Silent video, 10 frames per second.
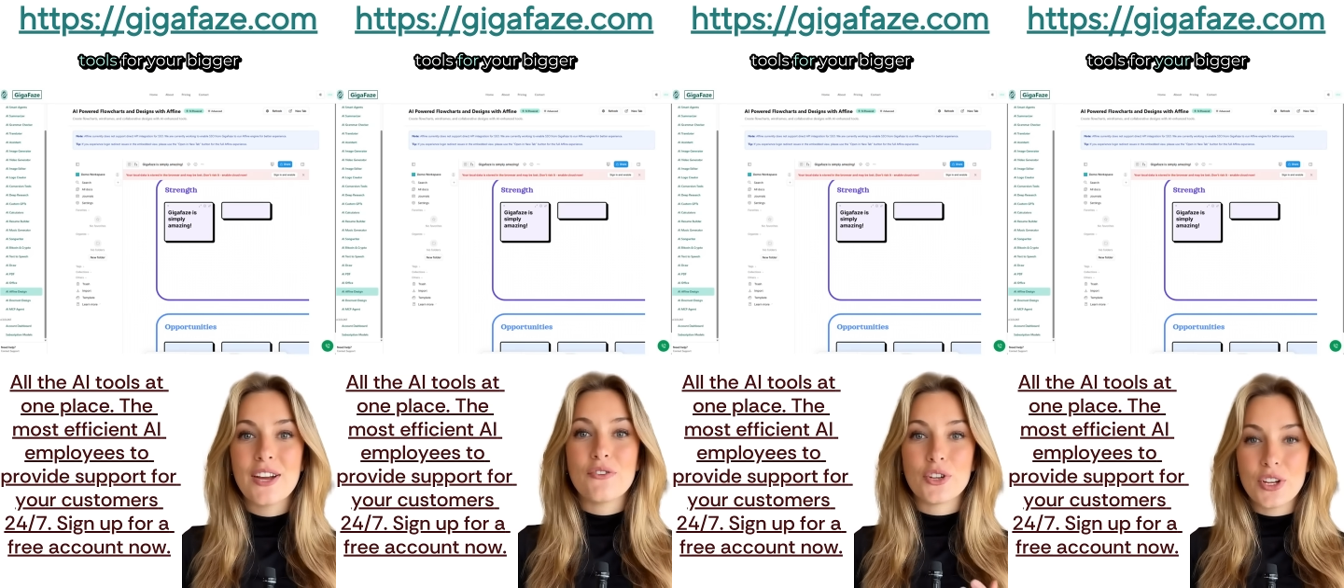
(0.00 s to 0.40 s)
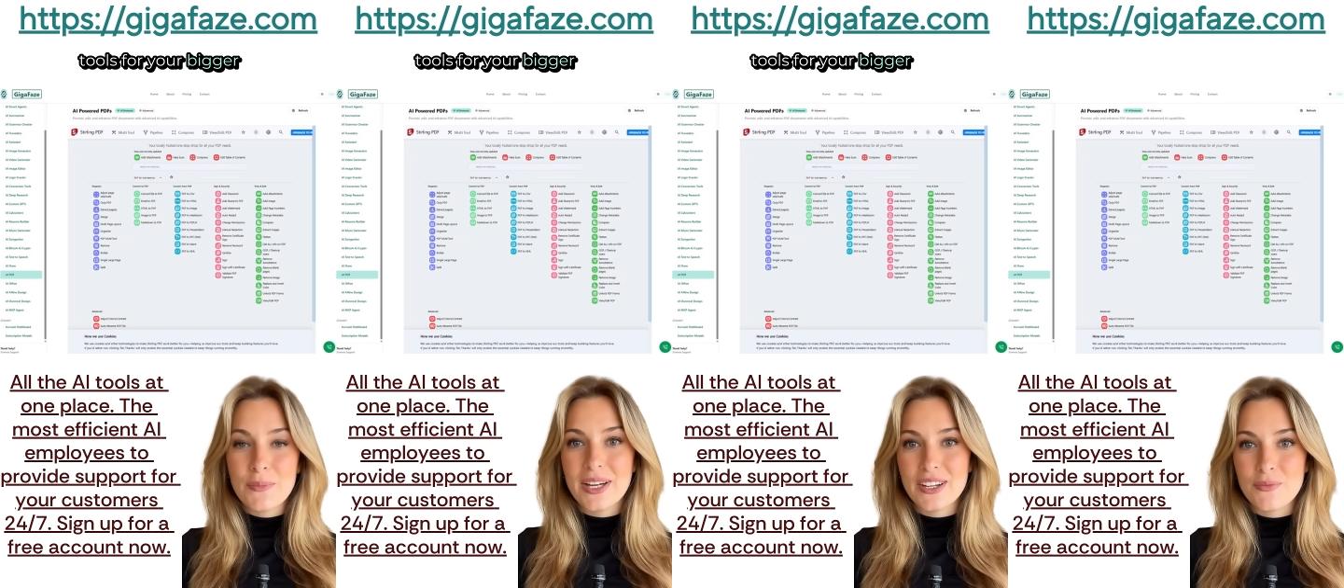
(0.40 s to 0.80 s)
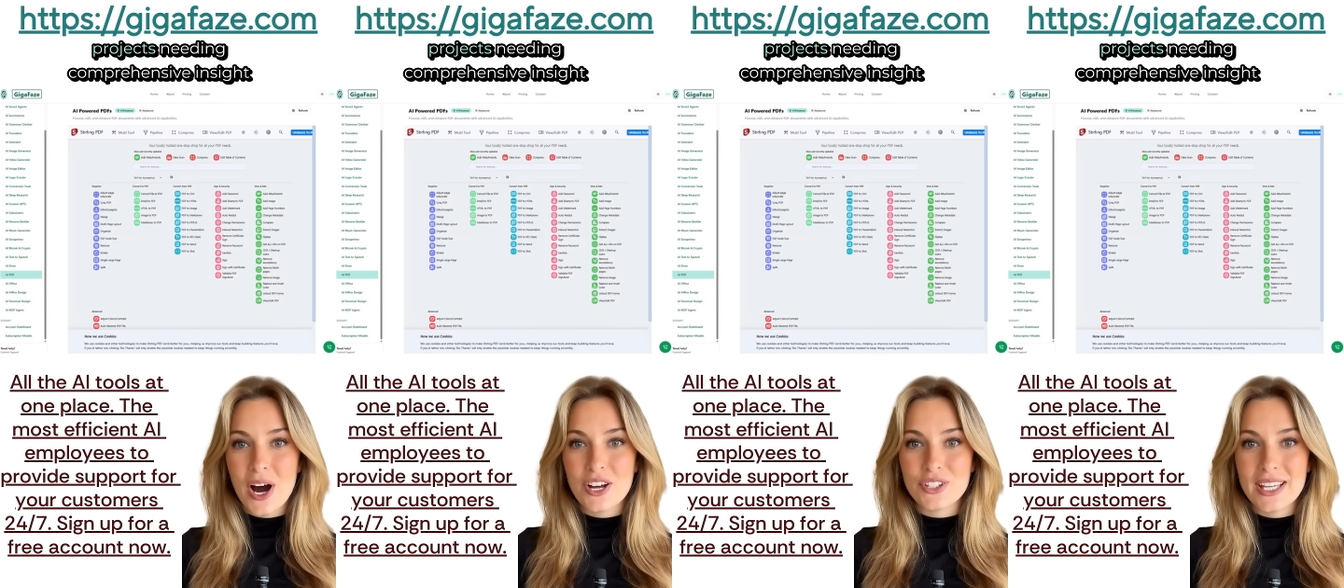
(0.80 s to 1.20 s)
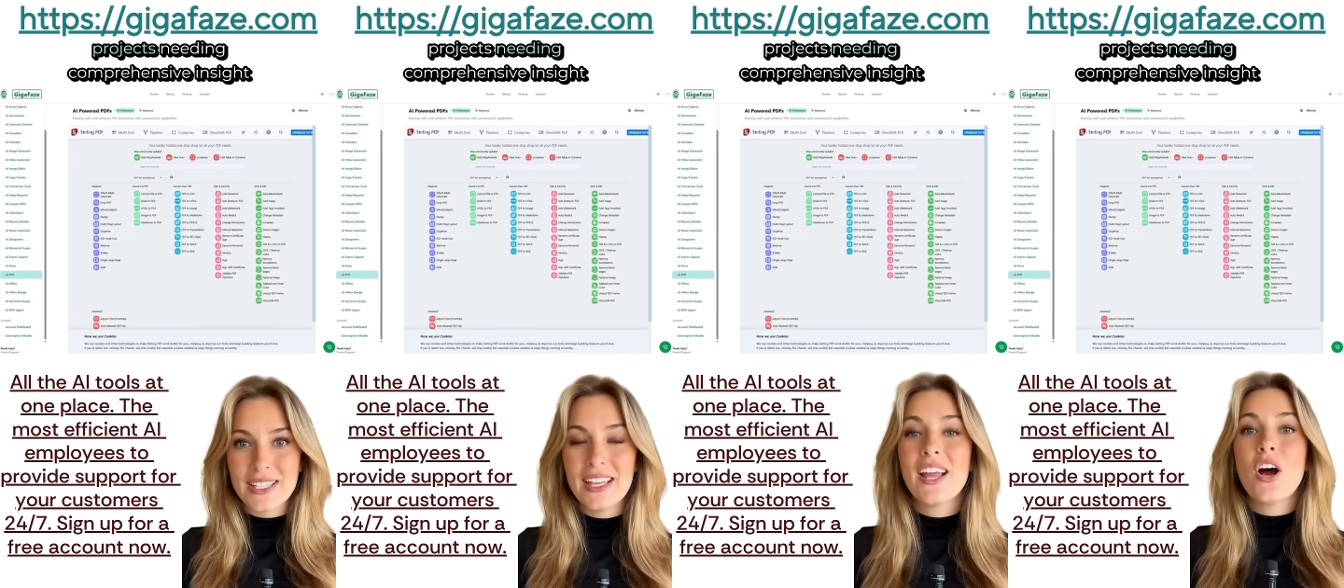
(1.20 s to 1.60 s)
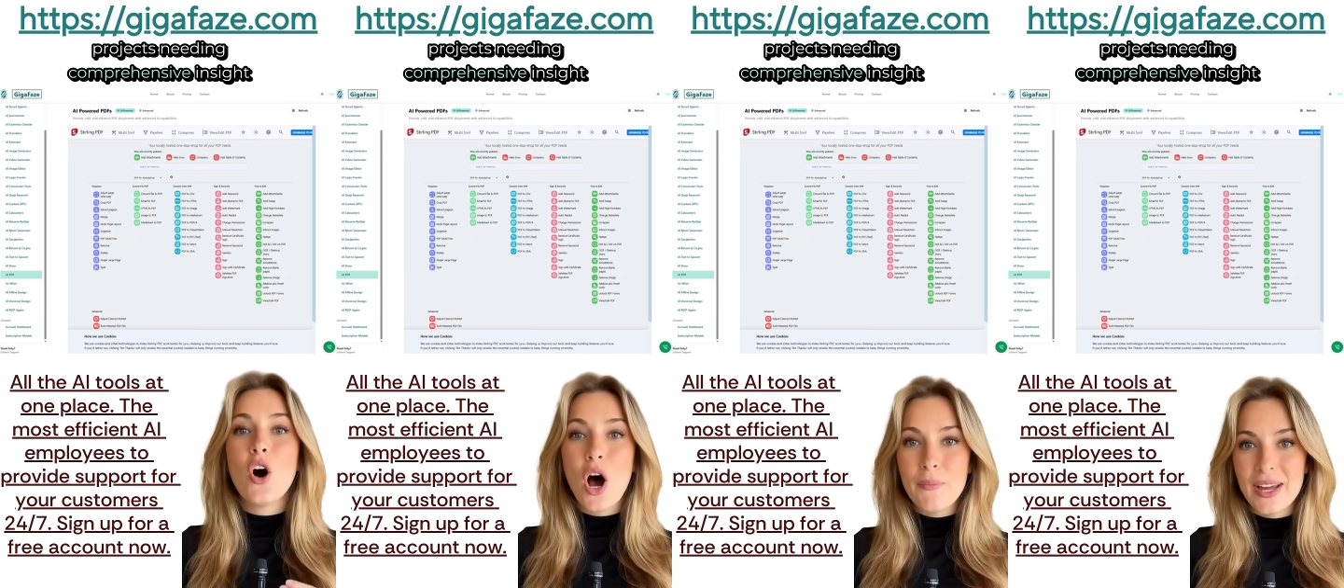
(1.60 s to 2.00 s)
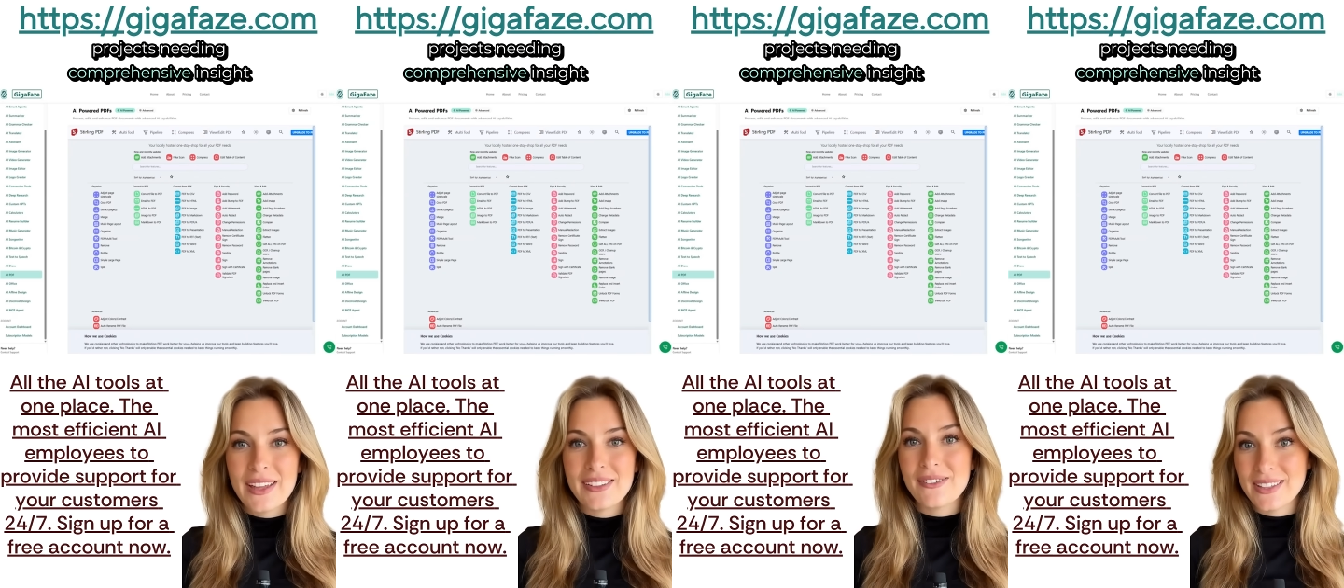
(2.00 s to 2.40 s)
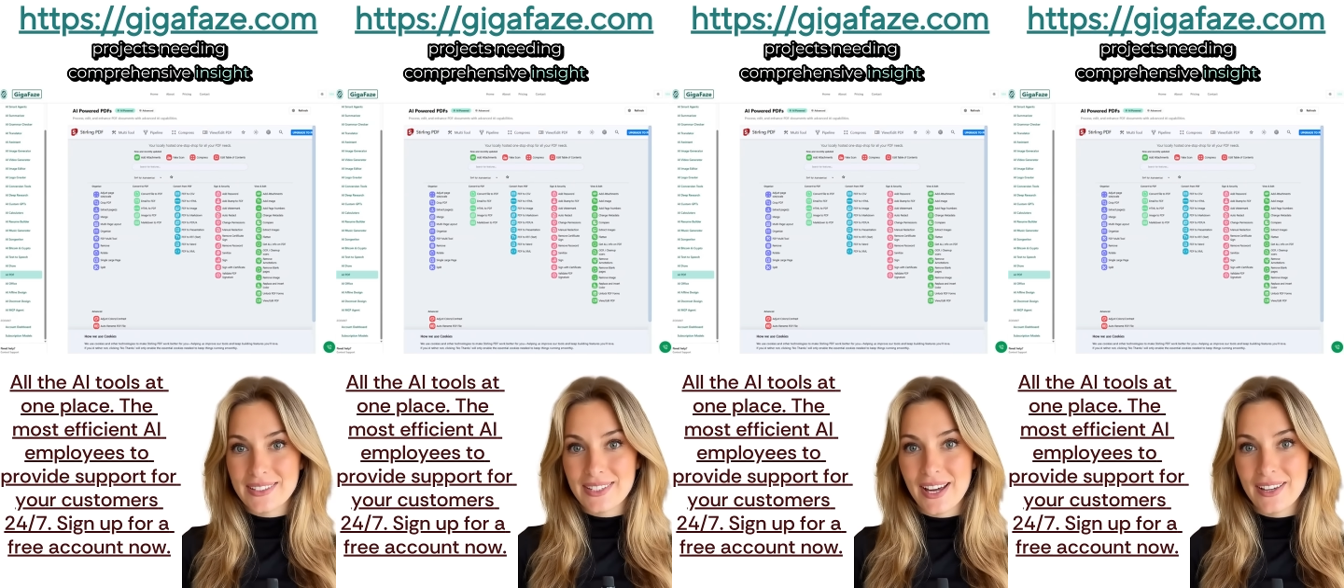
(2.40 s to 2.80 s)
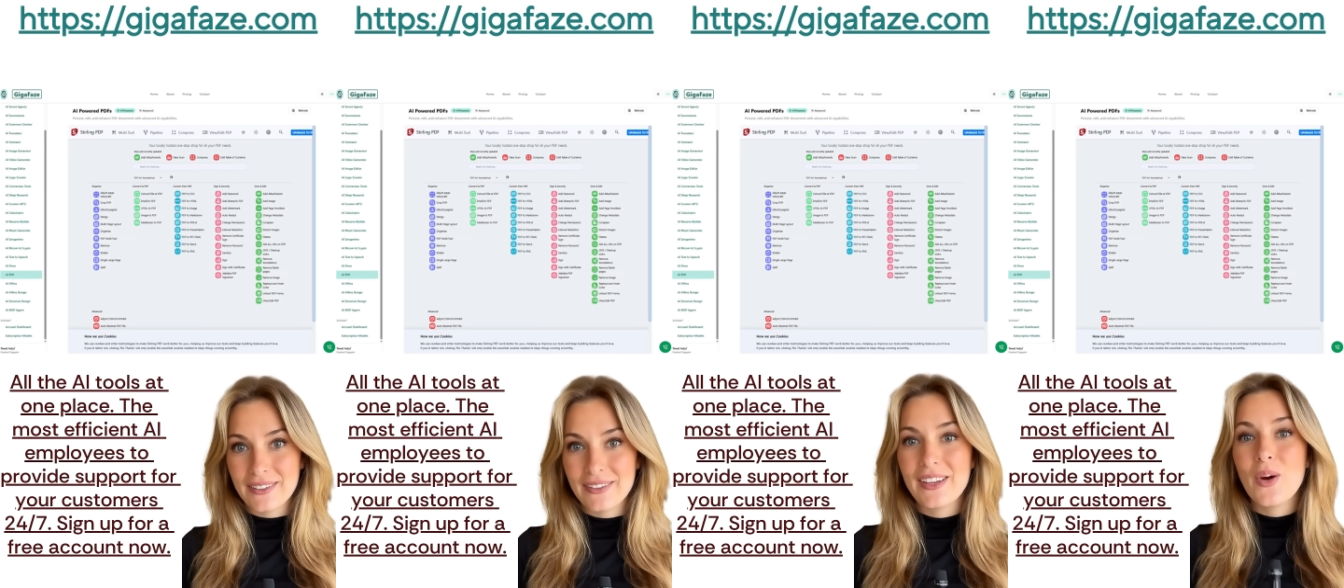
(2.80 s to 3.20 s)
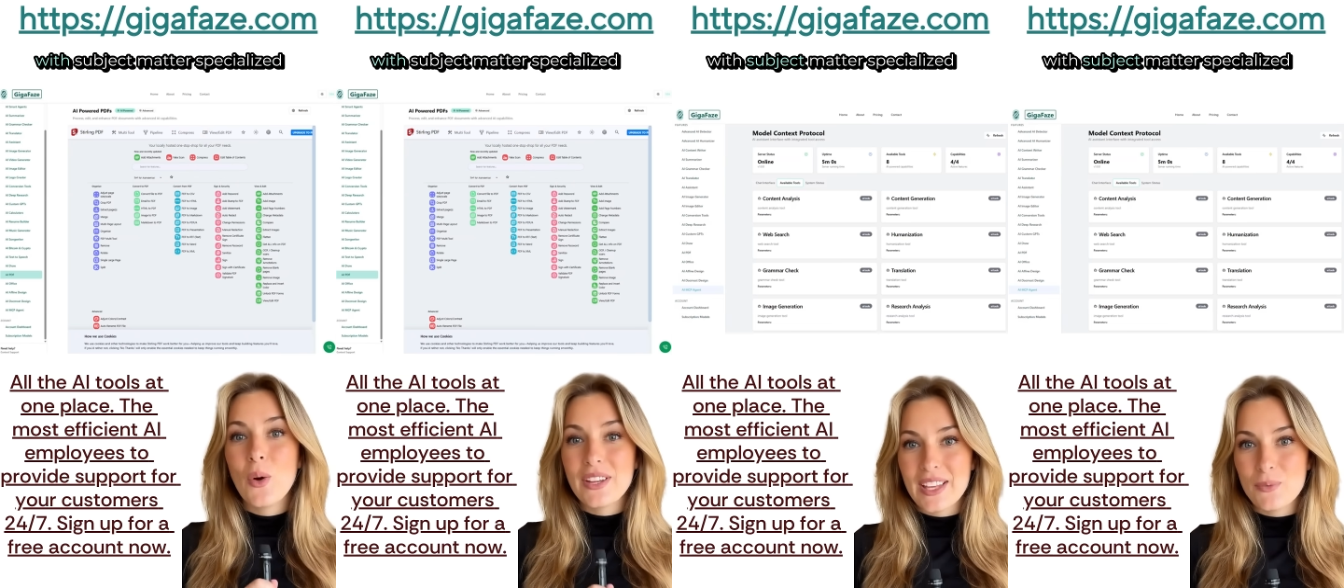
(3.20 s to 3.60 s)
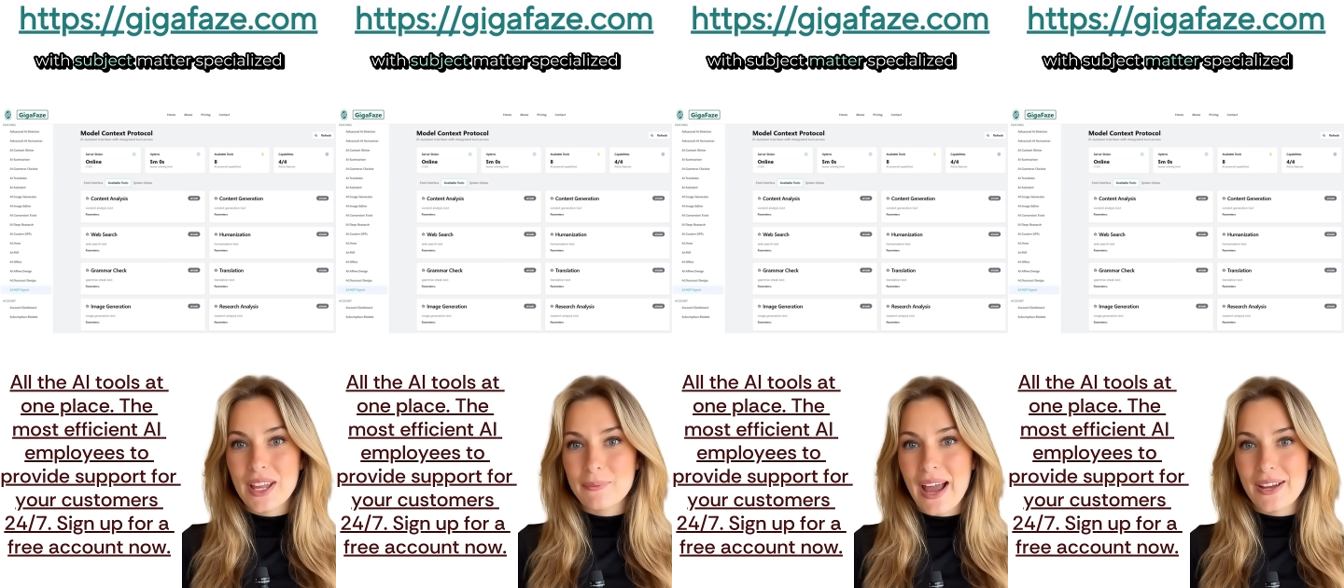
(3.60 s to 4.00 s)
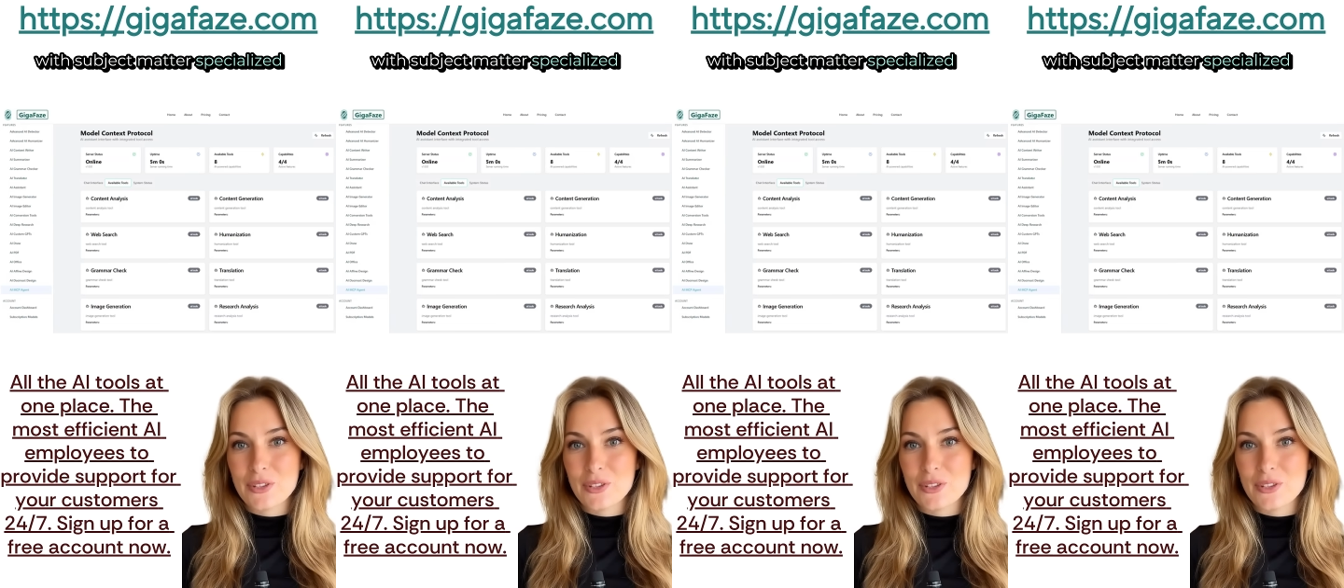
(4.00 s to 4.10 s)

for your bigger projects needing comprehensive insight with subject matter